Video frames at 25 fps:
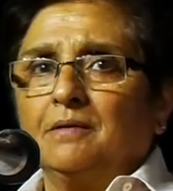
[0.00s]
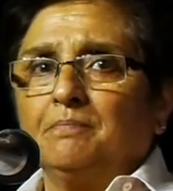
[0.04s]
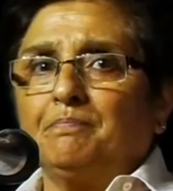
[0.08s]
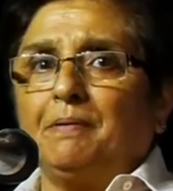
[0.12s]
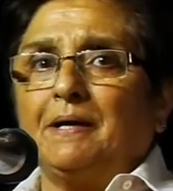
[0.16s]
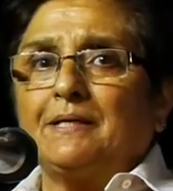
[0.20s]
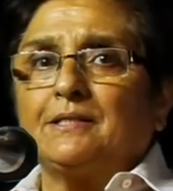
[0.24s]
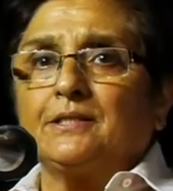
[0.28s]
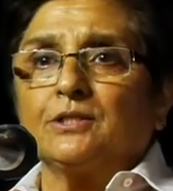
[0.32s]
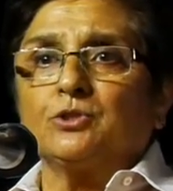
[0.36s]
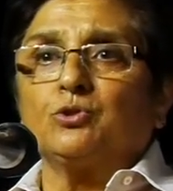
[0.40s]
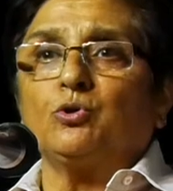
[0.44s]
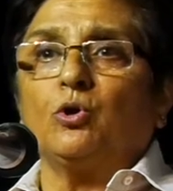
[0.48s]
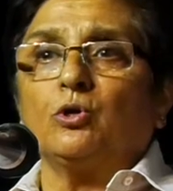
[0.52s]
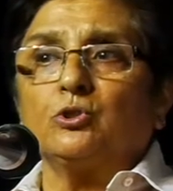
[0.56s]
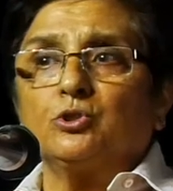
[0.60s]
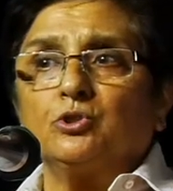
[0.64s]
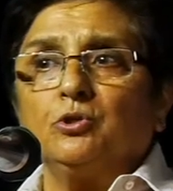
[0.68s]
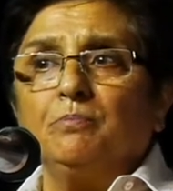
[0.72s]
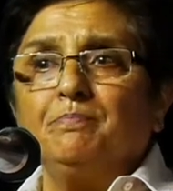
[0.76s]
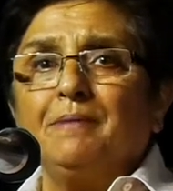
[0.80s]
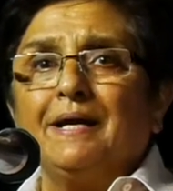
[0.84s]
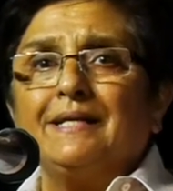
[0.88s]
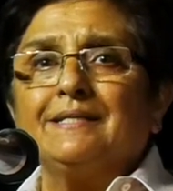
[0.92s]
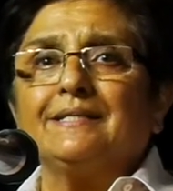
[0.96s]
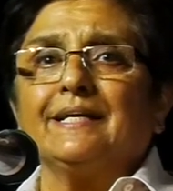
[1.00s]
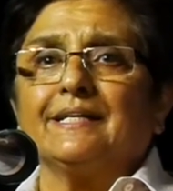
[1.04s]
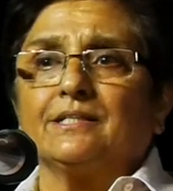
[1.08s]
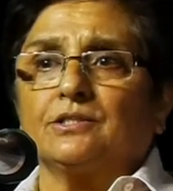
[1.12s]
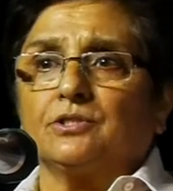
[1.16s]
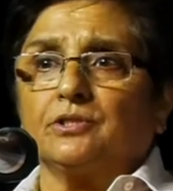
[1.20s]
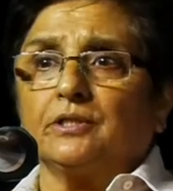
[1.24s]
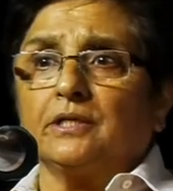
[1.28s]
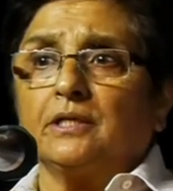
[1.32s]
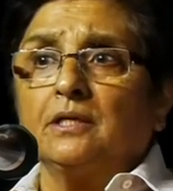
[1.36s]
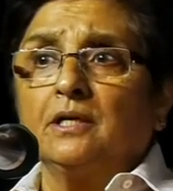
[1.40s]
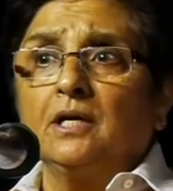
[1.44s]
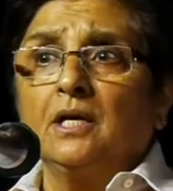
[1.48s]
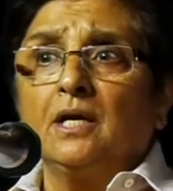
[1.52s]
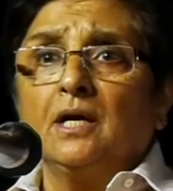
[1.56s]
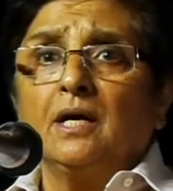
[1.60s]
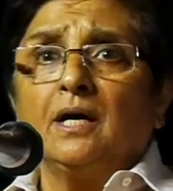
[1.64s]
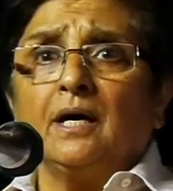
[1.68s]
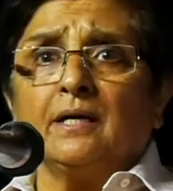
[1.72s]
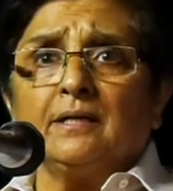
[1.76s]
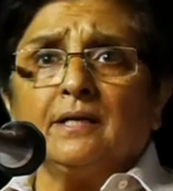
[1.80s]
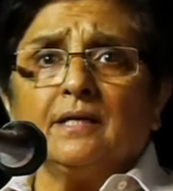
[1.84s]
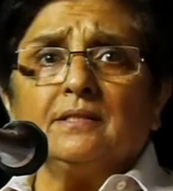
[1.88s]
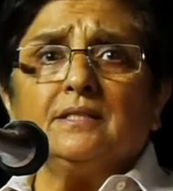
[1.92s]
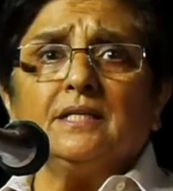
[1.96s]
But it's also mandatory.
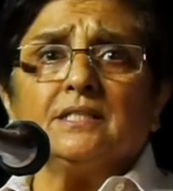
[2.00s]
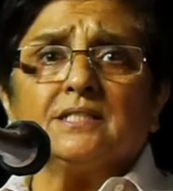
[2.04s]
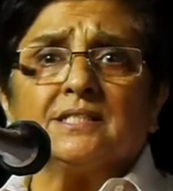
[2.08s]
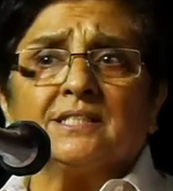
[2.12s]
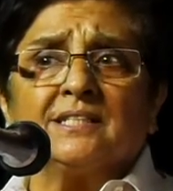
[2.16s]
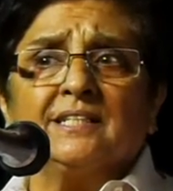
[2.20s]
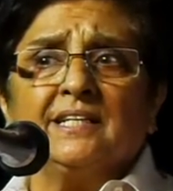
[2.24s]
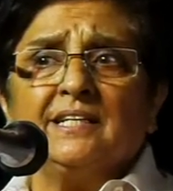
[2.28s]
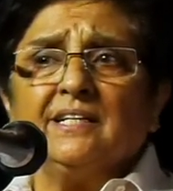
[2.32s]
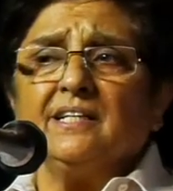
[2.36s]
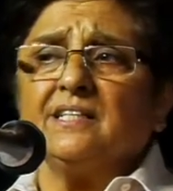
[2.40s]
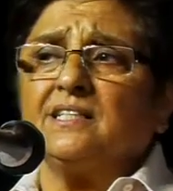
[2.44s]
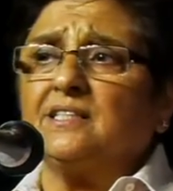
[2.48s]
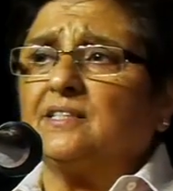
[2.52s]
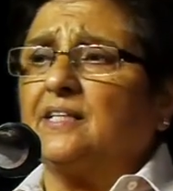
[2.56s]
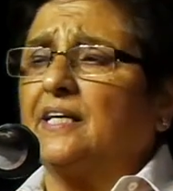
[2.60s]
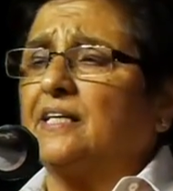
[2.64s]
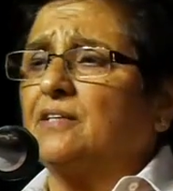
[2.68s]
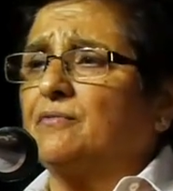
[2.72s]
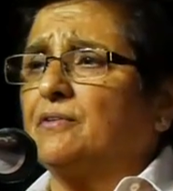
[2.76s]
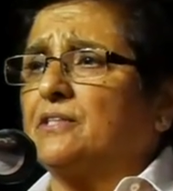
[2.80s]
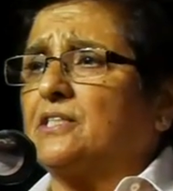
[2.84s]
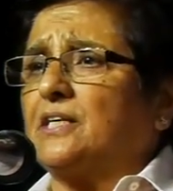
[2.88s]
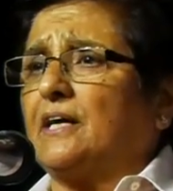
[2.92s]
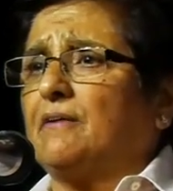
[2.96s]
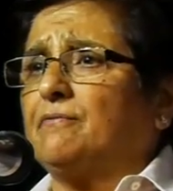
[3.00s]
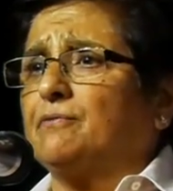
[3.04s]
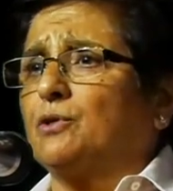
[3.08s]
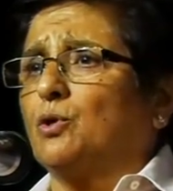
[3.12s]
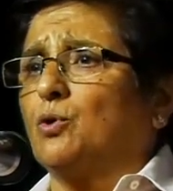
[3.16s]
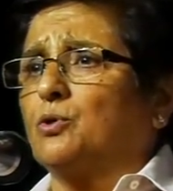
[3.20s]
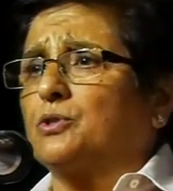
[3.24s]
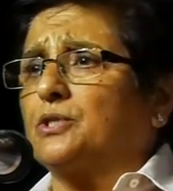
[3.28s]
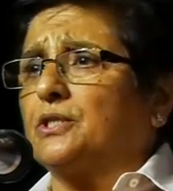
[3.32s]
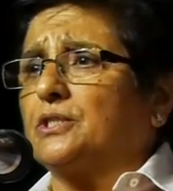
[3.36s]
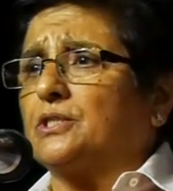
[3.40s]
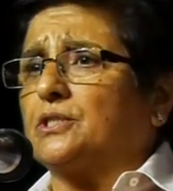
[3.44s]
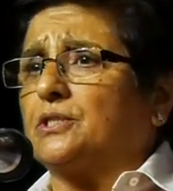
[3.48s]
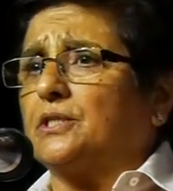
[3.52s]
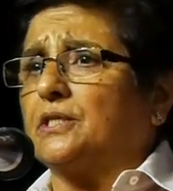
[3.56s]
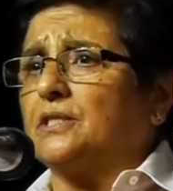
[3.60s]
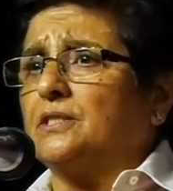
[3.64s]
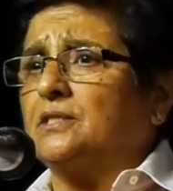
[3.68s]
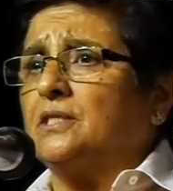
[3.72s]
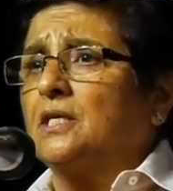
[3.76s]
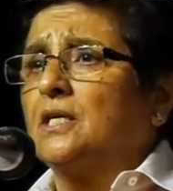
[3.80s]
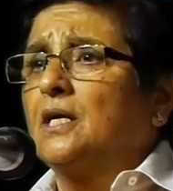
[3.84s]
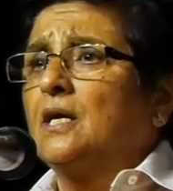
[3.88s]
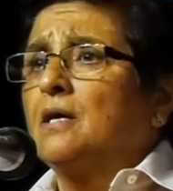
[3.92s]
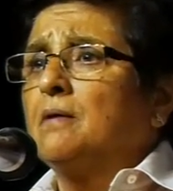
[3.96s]
Another serious thing which I've noticed
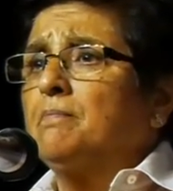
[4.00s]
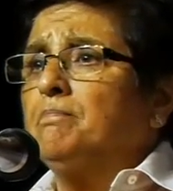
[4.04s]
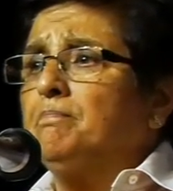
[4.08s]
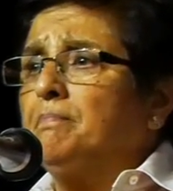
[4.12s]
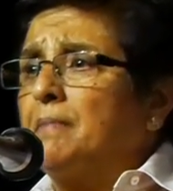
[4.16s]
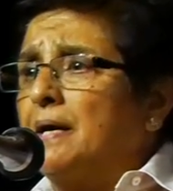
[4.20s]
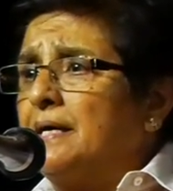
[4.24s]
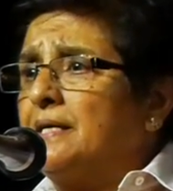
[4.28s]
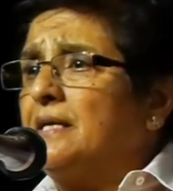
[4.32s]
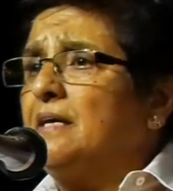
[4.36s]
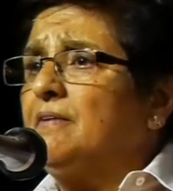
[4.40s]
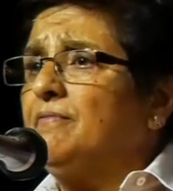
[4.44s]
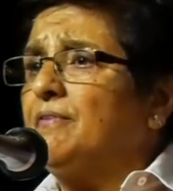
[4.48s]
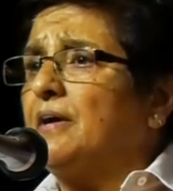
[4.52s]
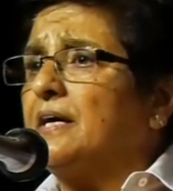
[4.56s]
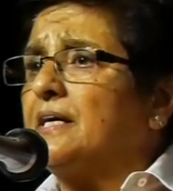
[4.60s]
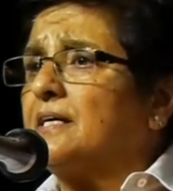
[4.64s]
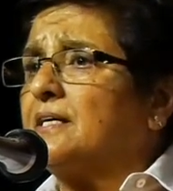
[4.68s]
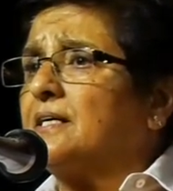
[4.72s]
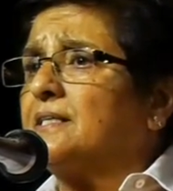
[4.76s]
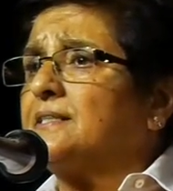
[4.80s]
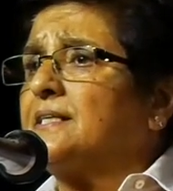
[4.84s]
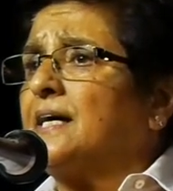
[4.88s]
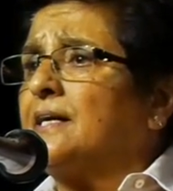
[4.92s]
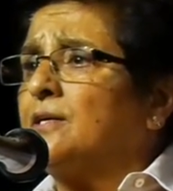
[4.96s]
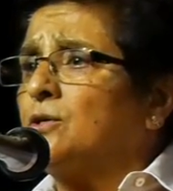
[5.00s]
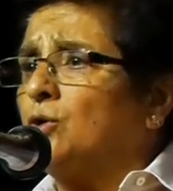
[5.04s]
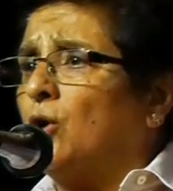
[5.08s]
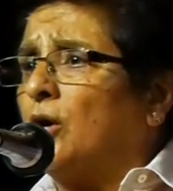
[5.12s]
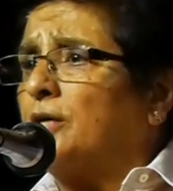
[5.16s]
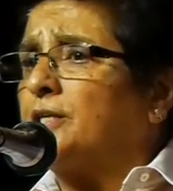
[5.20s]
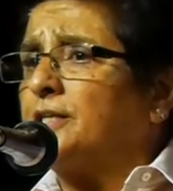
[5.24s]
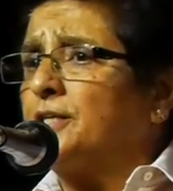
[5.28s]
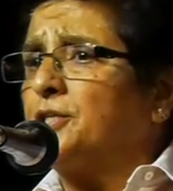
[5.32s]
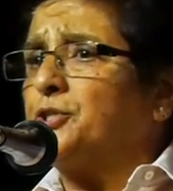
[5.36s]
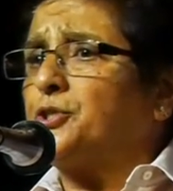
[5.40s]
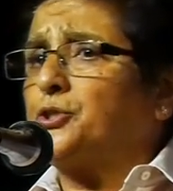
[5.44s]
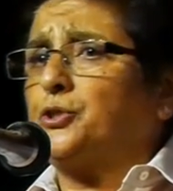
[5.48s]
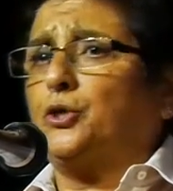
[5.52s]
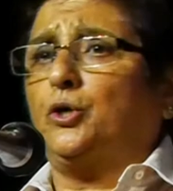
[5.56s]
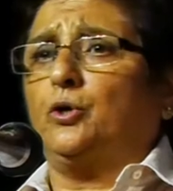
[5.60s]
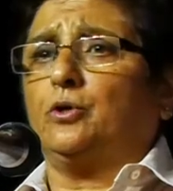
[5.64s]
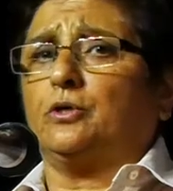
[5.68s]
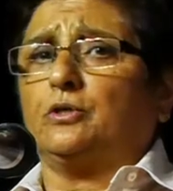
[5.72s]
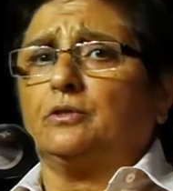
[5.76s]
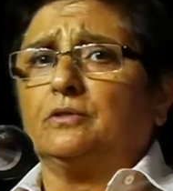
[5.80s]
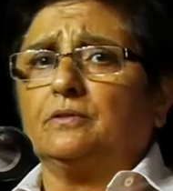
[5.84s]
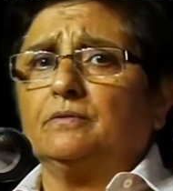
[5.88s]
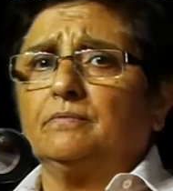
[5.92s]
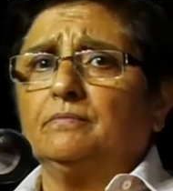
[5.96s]
is many vehicles are not insured.